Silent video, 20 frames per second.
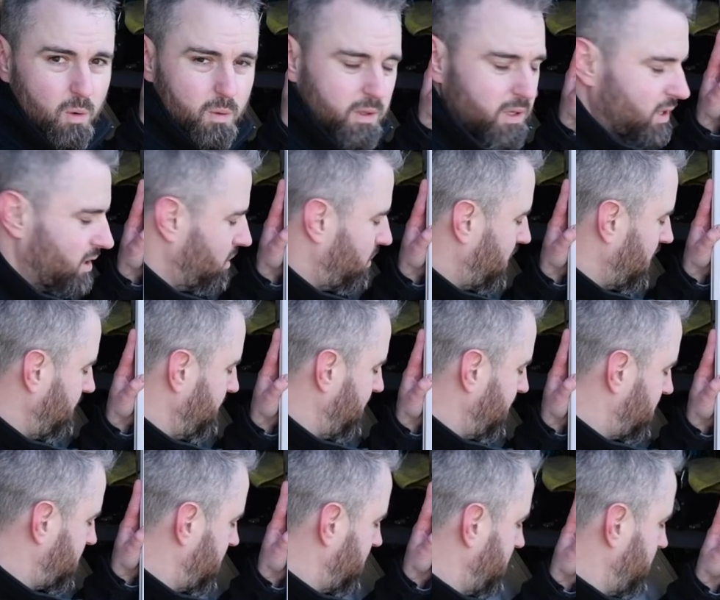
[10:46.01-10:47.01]
you're going to want to make
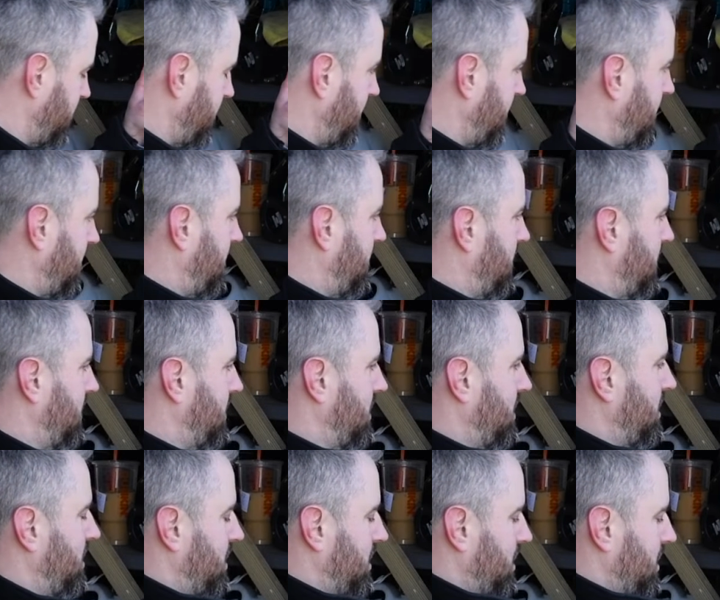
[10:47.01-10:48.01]
sure that
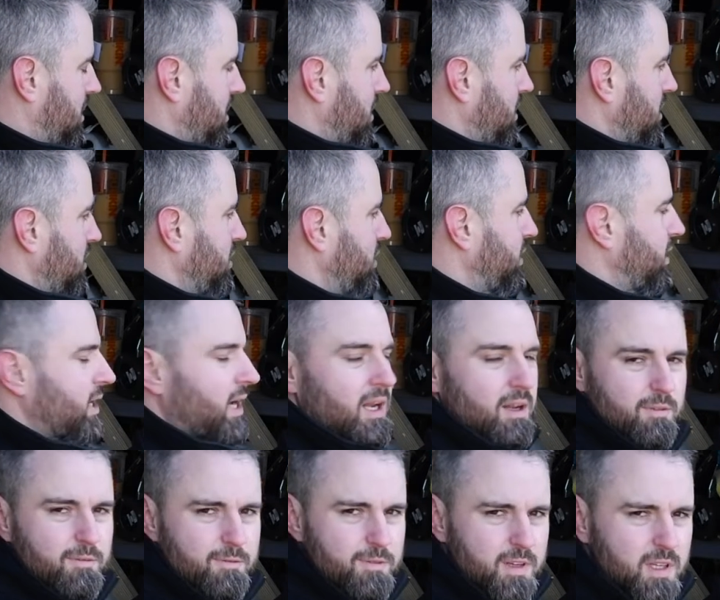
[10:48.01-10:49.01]
you can kind
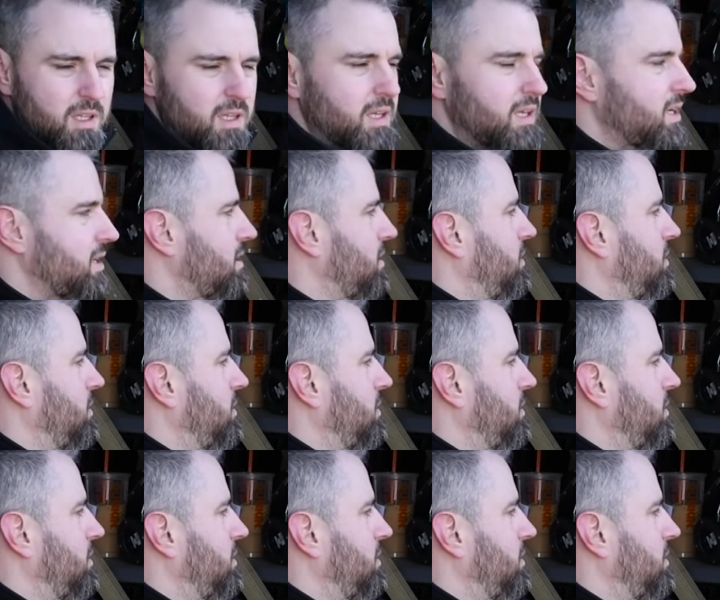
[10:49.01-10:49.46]
of feel it